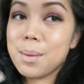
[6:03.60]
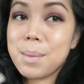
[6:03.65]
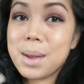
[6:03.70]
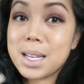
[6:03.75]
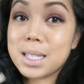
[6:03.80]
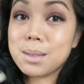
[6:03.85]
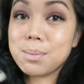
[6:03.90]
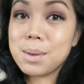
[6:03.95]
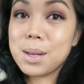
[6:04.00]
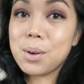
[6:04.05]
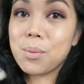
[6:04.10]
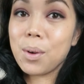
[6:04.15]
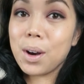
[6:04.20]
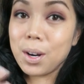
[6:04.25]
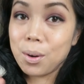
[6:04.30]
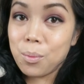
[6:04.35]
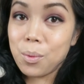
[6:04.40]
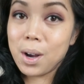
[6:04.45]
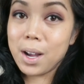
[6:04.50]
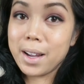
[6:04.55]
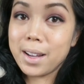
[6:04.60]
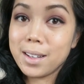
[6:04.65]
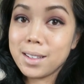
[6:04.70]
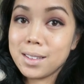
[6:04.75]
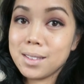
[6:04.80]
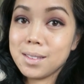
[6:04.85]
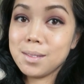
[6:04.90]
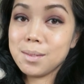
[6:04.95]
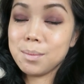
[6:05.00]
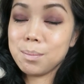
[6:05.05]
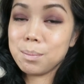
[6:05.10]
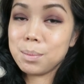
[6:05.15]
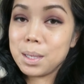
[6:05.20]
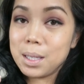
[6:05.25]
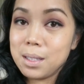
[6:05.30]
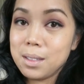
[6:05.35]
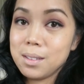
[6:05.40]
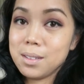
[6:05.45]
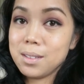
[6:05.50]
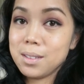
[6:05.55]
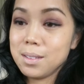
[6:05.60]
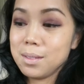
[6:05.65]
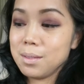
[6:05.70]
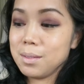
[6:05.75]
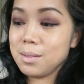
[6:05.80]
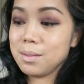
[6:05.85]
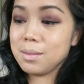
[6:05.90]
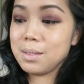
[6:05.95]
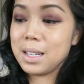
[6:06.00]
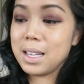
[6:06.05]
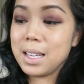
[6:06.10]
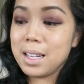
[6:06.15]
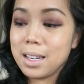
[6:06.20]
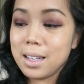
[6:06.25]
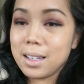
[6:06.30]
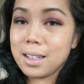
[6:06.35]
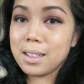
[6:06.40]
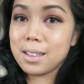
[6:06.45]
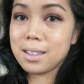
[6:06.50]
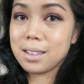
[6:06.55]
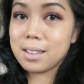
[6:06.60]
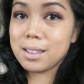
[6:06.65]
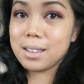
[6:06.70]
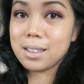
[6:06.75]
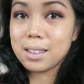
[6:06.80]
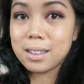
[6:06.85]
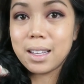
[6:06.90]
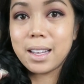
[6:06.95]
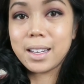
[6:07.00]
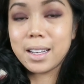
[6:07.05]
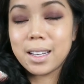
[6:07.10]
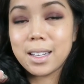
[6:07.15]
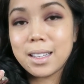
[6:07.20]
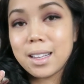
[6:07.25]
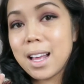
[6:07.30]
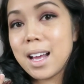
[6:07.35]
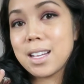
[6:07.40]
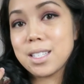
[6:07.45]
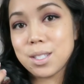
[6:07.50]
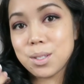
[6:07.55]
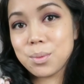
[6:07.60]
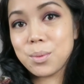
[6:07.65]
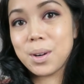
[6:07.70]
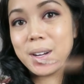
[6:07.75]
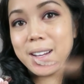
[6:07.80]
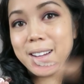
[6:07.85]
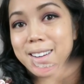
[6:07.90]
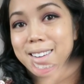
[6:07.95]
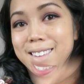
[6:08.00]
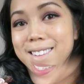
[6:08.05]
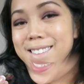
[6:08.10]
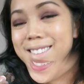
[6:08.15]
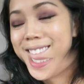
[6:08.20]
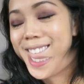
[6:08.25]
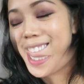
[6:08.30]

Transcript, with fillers: It makes me want to whine, but in a like a glass wine.